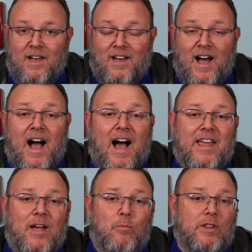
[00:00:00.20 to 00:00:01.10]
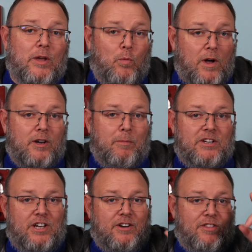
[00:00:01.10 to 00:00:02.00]
Hi, I'm Willie. Welcome to my
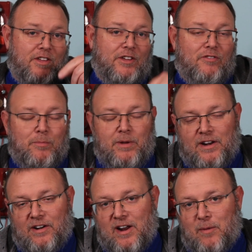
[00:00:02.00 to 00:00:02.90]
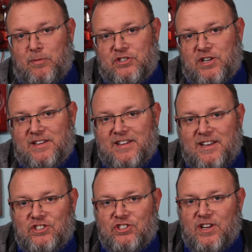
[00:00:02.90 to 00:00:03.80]
channel. Thank you for being here. I appreciate
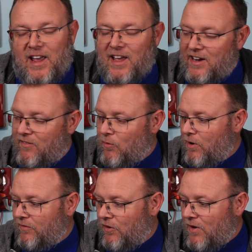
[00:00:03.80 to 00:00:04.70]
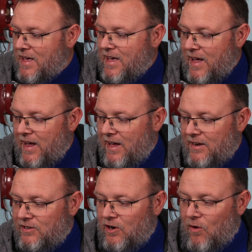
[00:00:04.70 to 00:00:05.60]
each and every one of you.
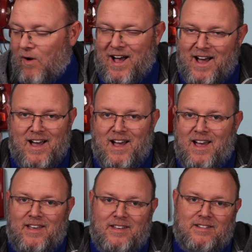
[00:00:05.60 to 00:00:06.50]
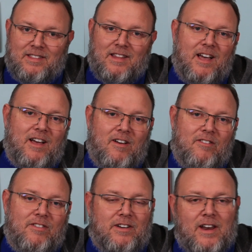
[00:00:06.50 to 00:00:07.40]
And, you know, I
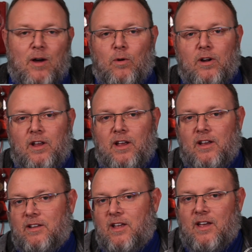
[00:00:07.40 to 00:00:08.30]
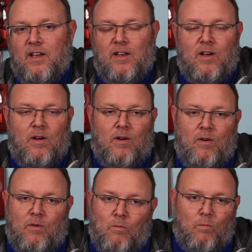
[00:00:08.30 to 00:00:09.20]
love networking,
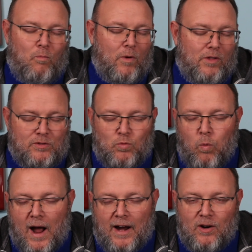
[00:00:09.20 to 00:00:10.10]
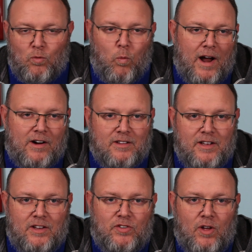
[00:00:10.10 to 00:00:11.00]
whether it's wired,
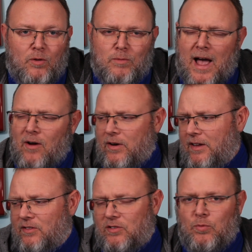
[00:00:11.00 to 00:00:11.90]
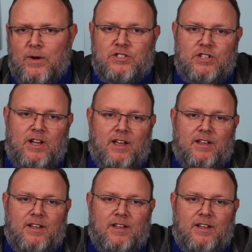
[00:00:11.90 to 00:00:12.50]
wireless, routing, switching,